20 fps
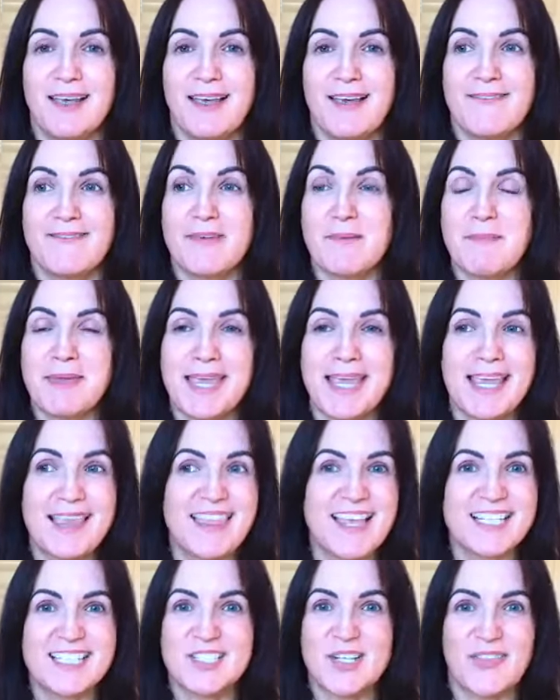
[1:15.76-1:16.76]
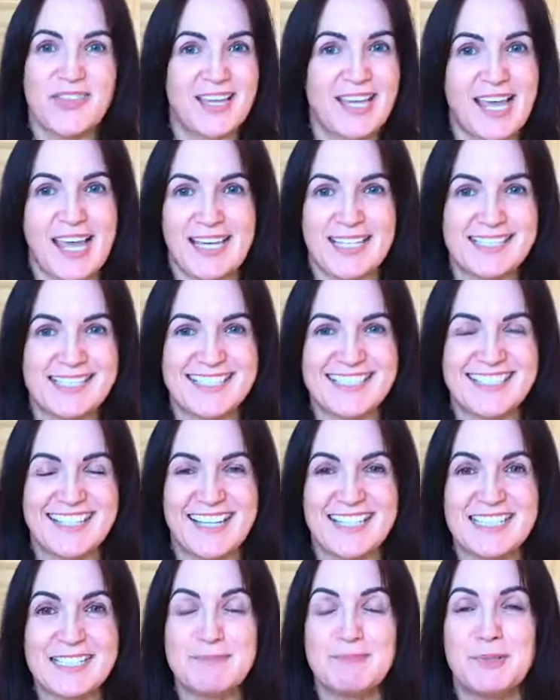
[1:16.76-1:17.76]
For me, that's not the case. A
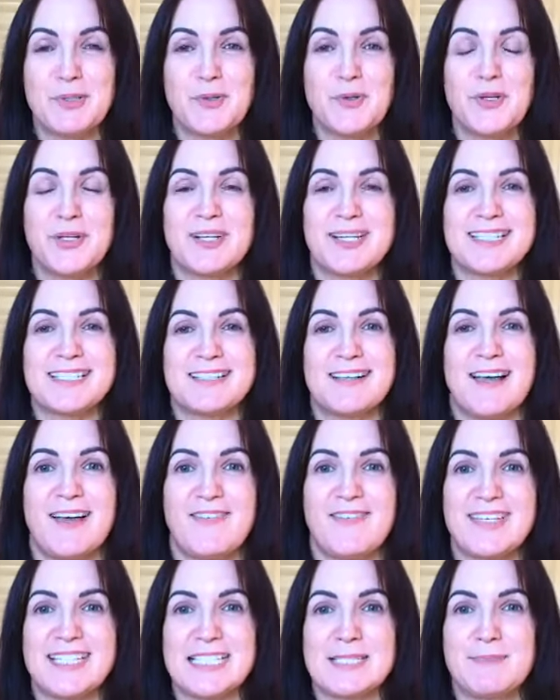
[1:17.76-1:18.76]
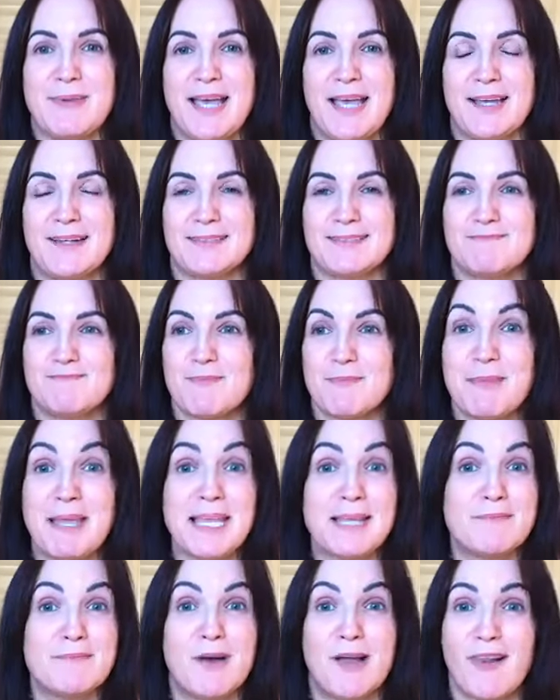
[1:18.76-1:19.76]
simply organized life is about
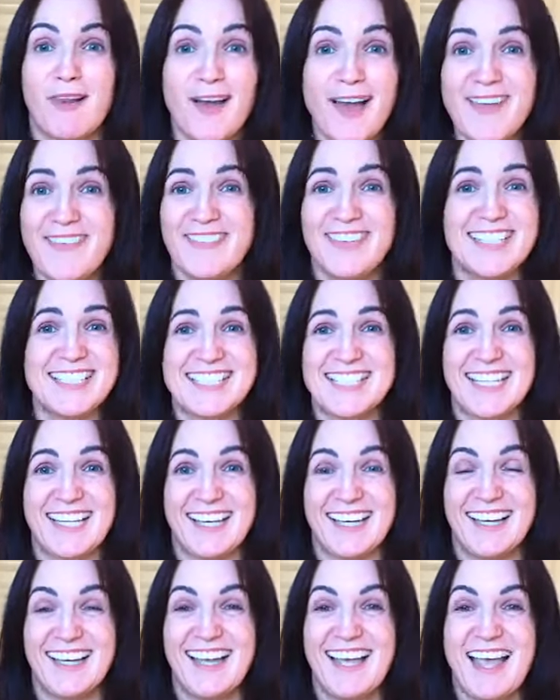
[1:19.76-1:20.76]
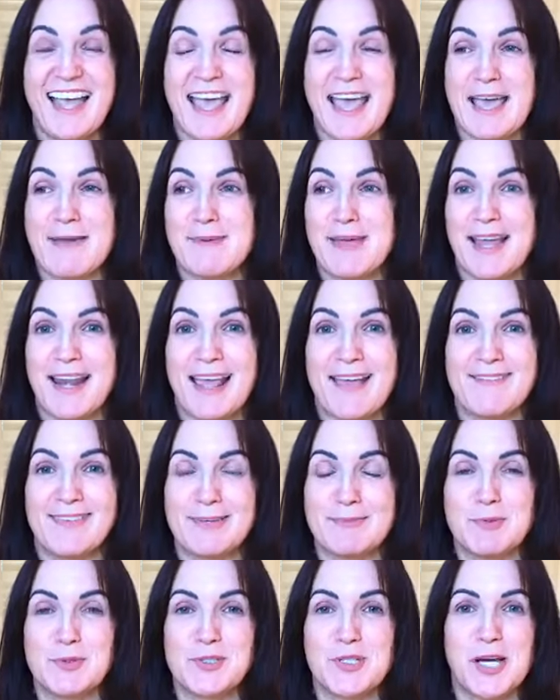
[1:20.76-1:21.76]
making my life easier, about having
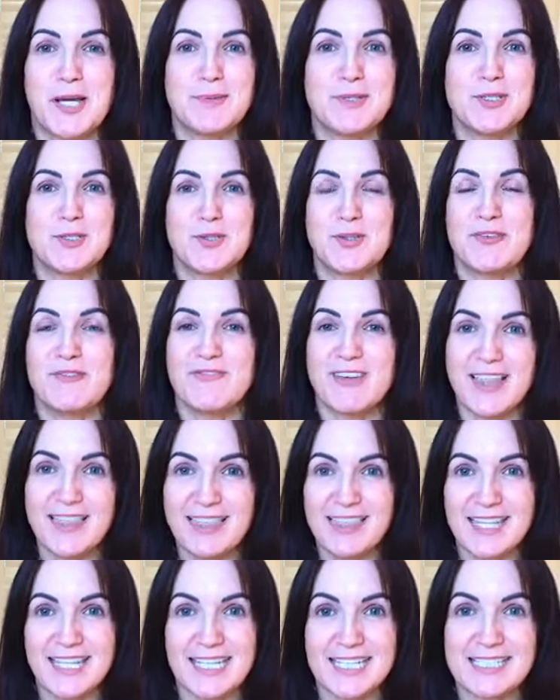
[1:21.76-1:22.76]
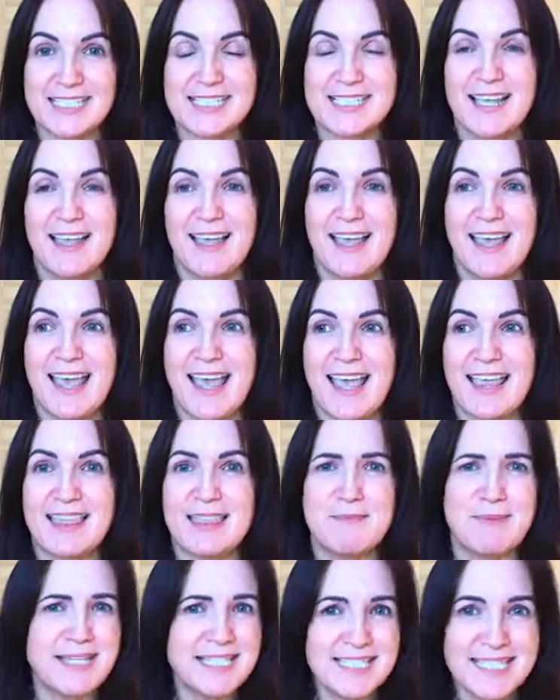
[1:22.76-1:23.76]
more time to do the fun things. And the
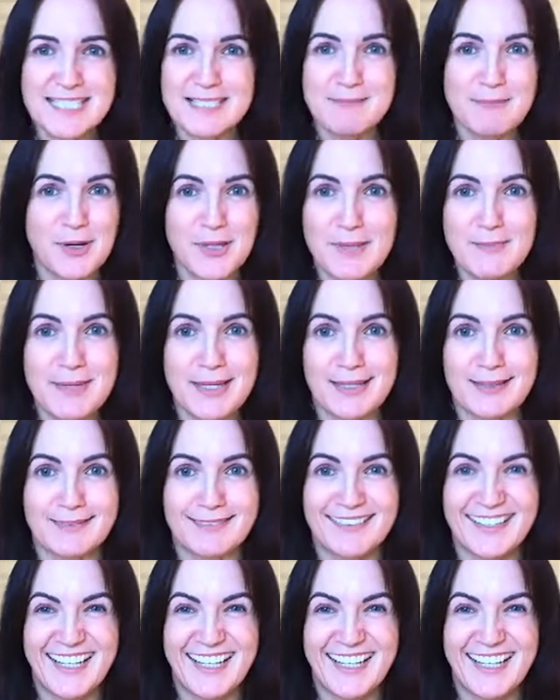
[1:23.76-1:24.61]
mess doesn't bother me.